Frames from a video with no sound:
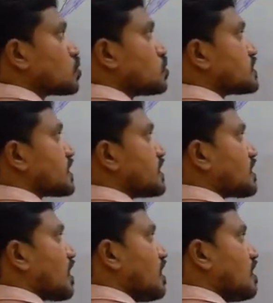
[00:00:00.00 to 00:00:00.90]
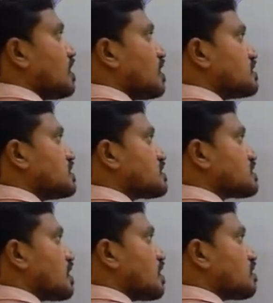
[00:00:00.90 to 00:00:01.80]
two strata, this
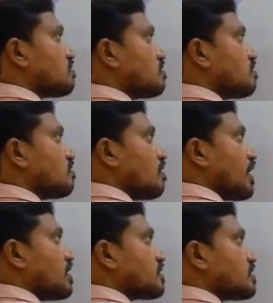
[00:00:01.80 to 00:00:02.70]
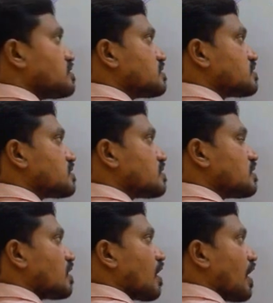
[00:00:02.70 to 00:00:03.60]
nerve enters
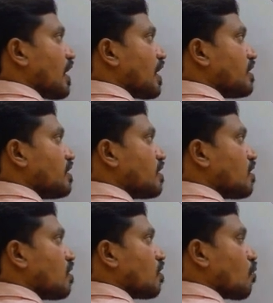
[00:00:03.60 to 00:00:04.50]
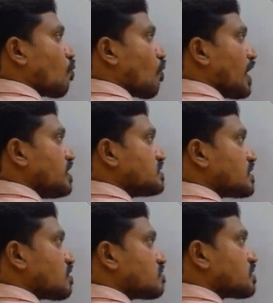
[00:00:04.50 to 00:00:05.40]
and winds
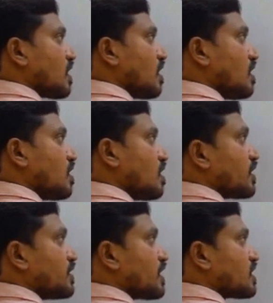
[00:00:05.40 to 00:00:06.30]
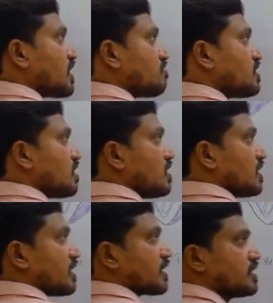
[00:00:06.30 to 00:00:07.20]
around the neck of the
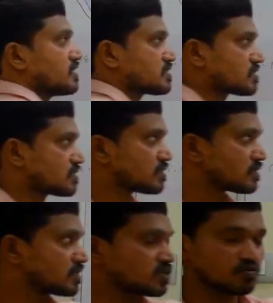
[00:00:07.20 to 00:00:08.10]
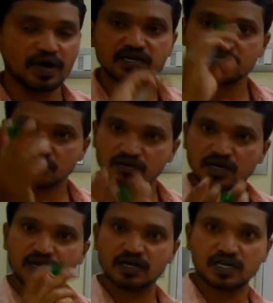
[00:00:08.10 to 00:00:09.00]
radius. It winds around
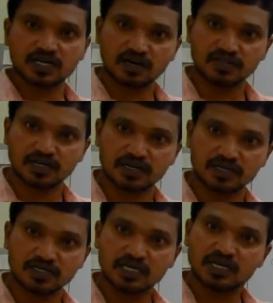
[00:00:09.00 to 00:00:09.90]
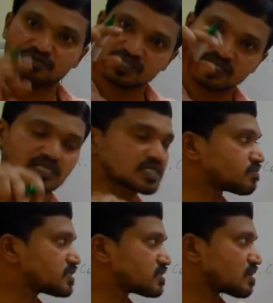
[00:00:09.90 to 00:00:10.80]
the neck of the radius within the
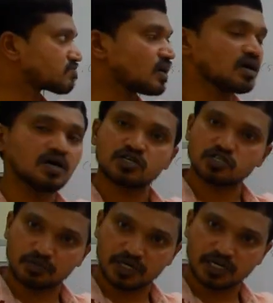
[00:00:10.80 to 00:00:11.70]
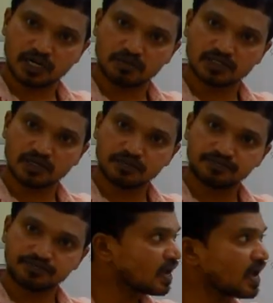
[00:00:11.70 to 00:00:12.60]
substance of the supinator muscle
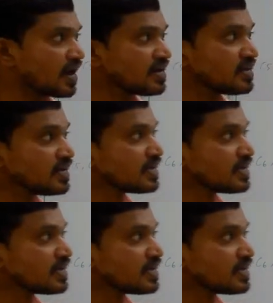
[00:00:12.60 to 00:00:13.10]
and